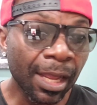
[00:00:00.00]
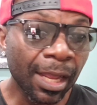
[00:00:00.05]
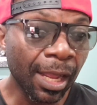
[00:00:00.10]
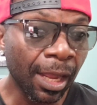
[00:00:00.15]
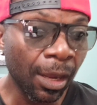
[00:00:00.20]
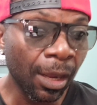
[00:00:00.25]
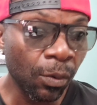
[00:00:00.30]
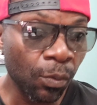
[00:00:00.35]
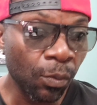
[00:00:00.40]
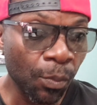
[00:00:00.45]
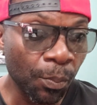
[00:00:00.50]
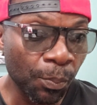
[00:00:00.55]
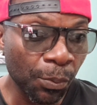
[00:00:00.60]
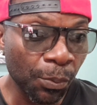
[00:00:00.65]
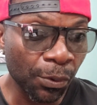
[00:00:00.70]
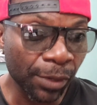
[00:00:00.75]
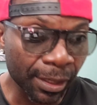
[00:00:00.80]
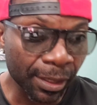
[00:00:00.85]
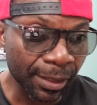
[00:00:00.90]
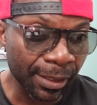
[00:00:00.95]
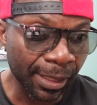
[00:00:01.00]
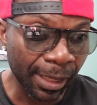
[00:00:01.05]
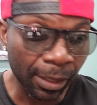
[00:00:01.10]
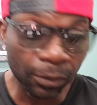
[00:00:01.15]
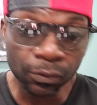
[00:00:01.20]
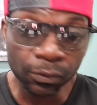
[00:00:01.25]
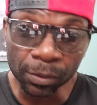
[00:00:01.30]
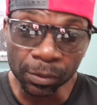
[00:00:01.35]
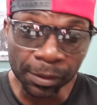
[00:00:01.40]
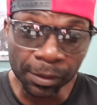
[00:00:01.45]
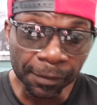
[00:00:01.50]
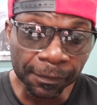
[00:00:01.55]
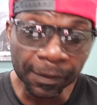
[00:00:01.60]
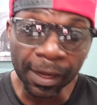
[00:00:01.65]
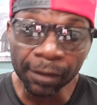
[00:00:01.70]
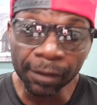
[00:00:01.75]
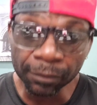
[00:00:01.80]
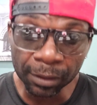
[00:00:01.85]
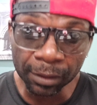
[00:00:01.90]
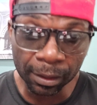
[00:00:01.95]
I will put it down,
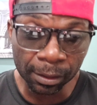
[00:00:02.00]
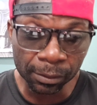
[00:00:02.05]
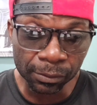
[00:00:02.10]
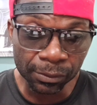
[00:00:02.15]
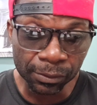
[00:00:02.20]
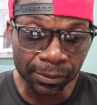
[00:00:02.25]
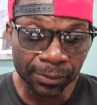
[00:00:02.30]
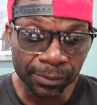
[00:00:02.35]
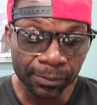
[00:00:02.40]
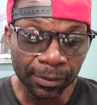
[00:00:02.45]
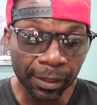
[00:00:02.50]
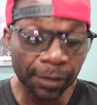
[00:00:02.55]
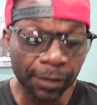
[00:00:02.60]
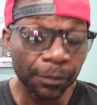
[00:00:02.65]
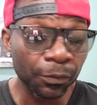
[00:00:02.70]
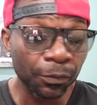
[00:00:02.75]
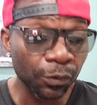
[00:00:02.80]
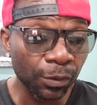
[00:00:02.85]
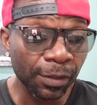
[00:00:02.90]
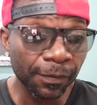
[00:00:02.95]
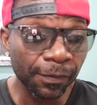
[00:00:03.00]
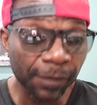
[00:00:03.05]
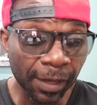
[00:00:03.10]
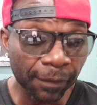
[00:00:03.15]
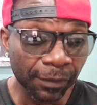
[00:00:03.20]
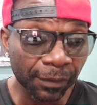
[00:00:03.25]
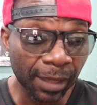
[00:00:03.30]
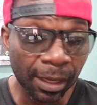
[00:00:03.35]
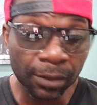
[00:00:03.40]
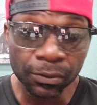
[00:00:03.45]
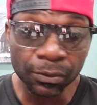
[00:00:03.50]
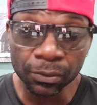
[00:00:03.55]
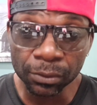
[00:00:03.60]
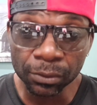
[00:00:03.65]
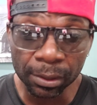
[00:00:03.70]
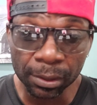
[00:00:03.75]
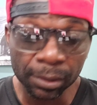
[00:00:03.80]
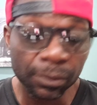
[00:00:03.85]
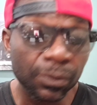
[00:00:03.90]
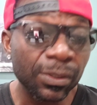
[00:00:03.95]

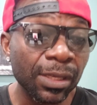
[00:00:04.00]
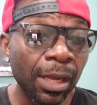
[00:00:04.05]
$25,000,